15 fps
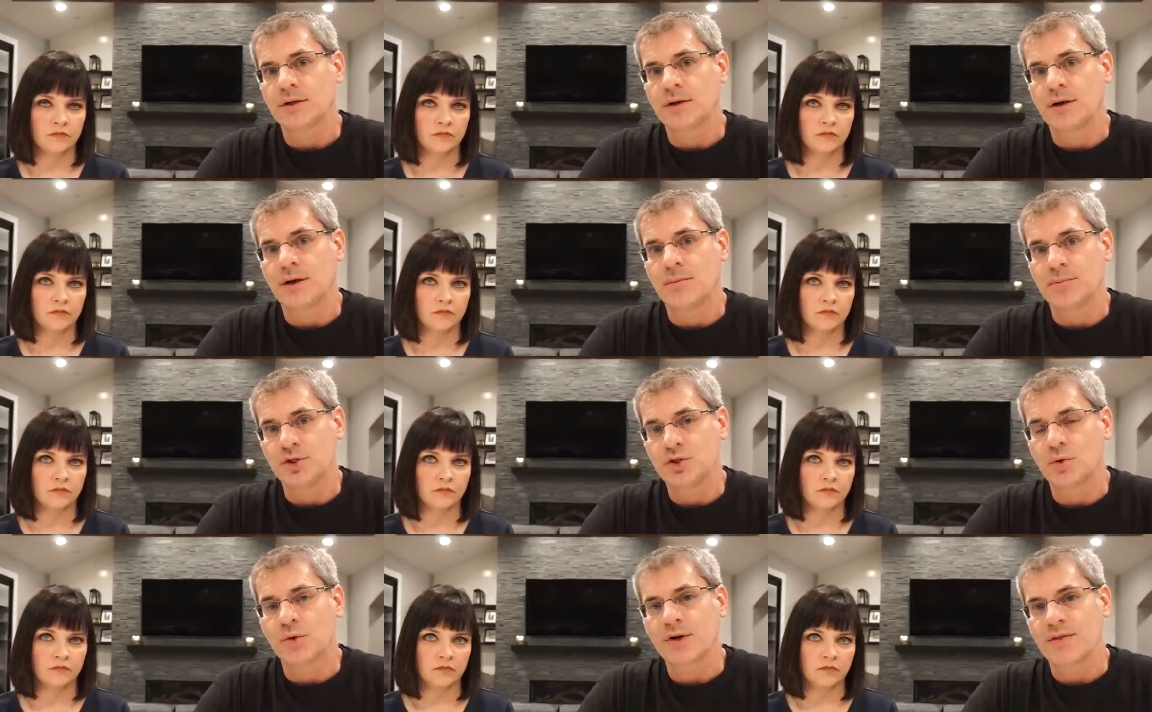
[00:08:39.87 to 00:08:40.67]
Speaker 1: a uh,
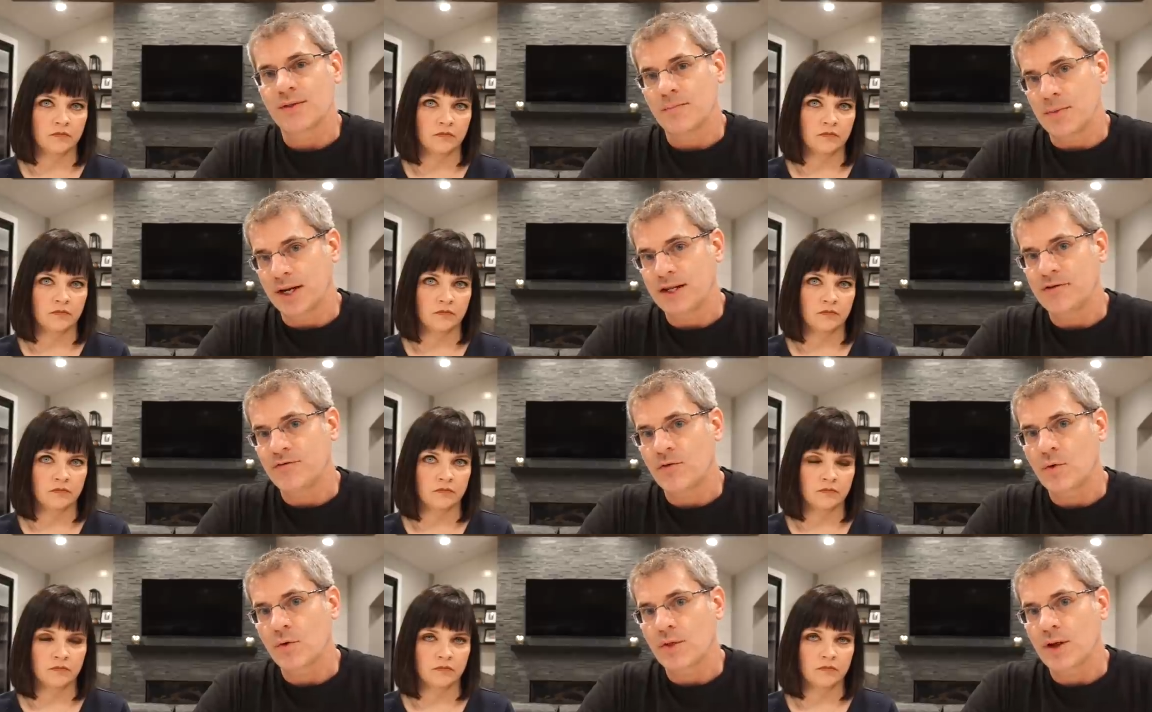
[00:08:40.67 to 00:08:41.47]
majority of the money
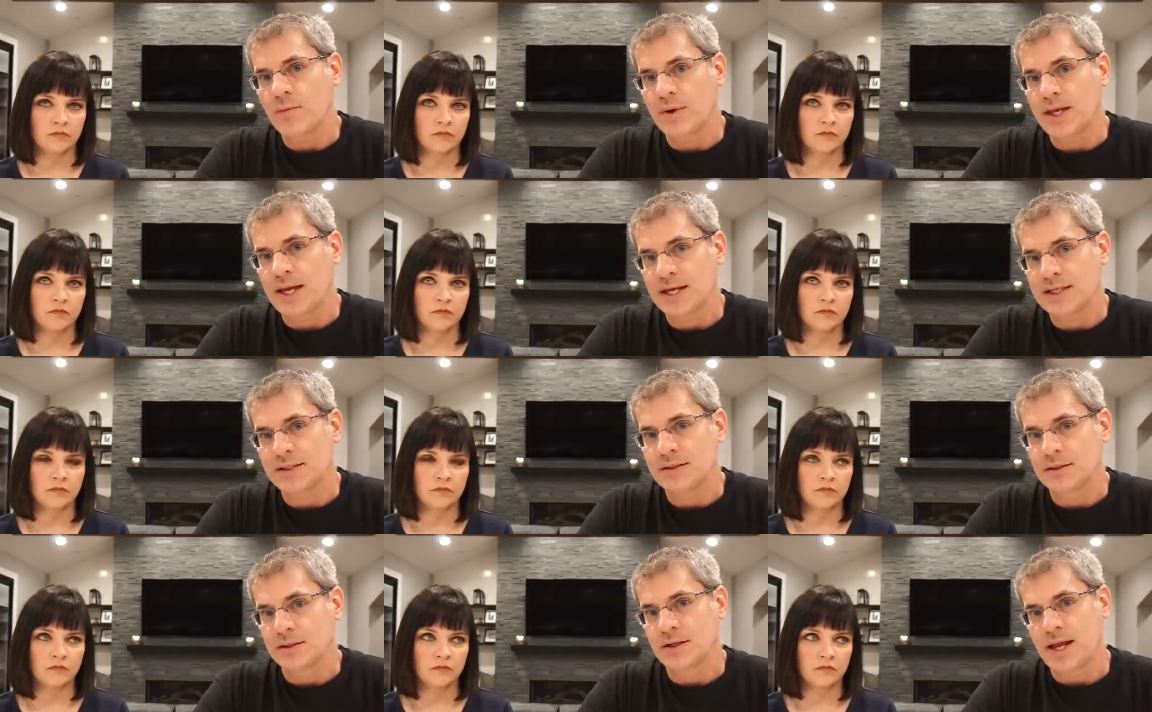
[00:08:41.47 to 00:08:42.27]
for that we had
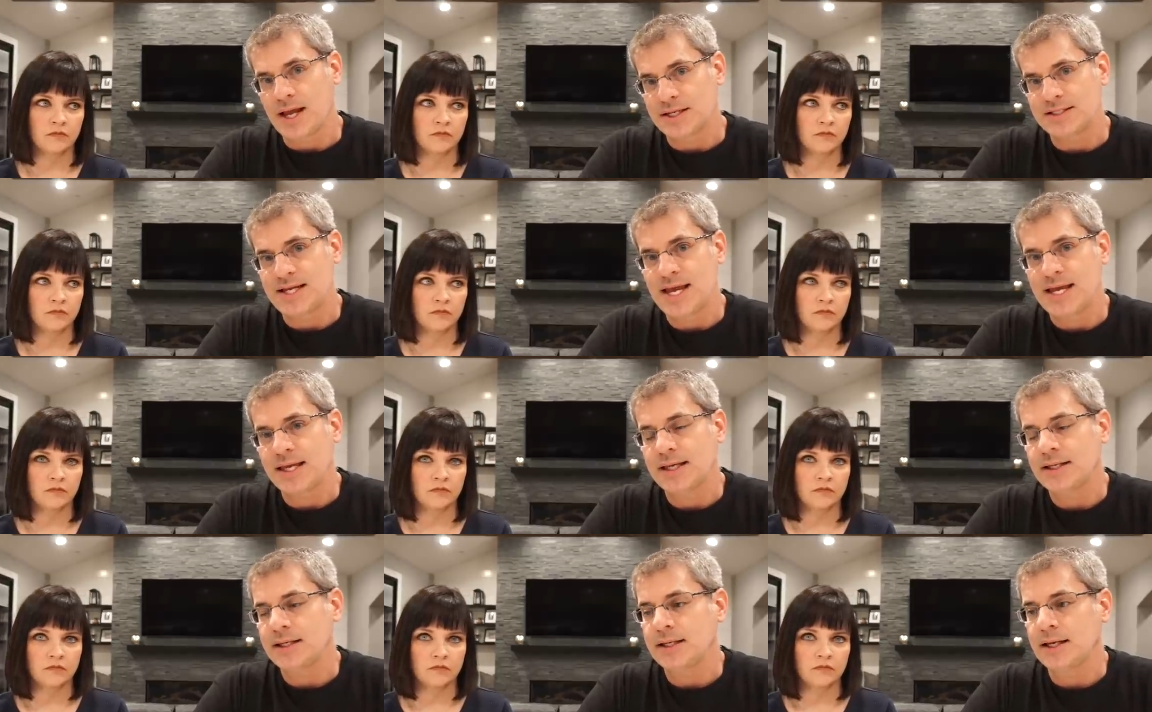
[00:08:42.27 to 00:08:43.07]
had
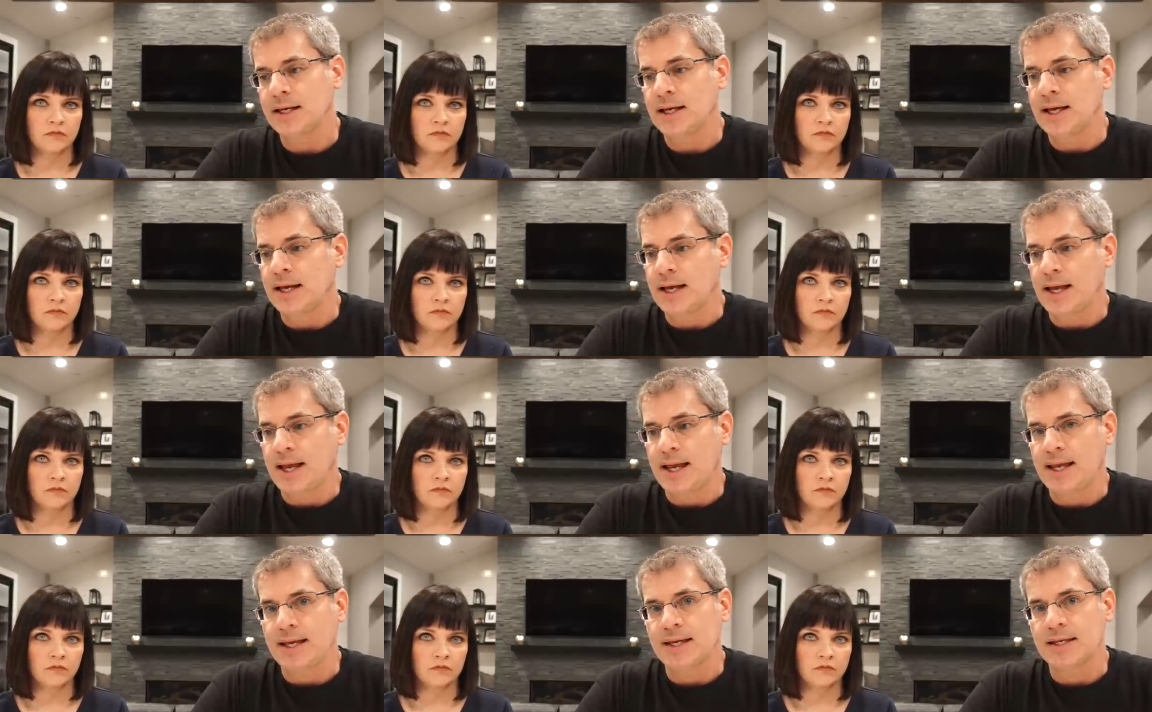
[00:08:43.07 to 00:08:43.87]
taken
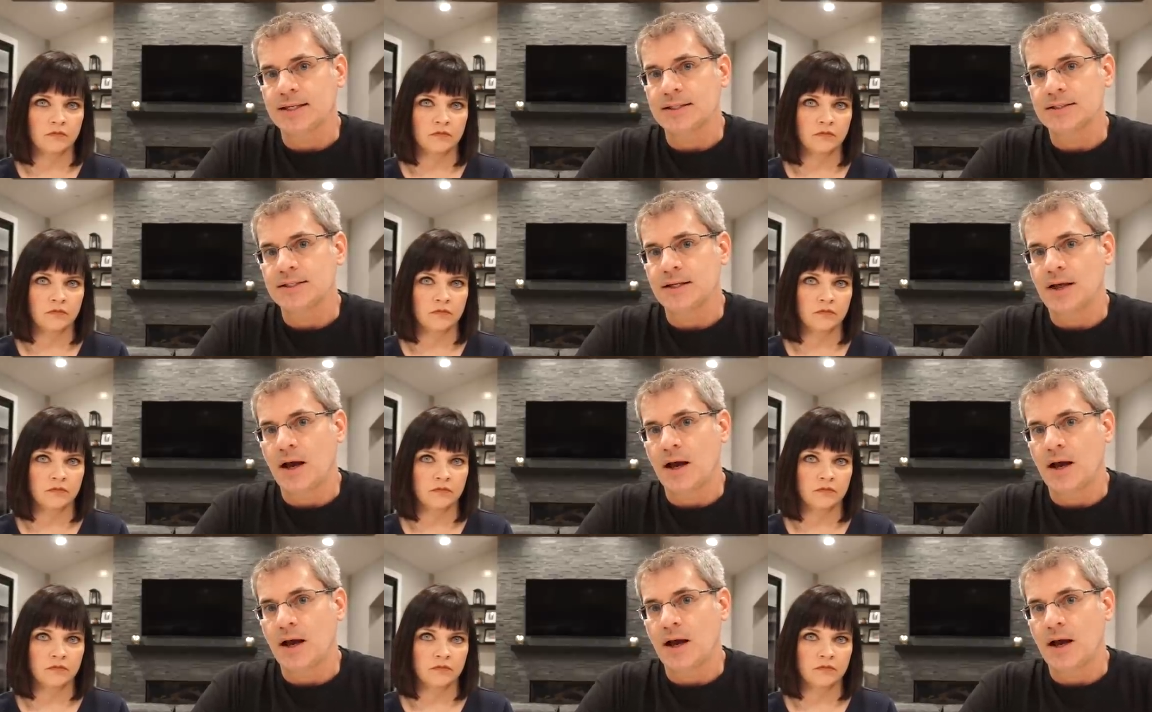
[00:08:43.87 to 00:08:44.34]
and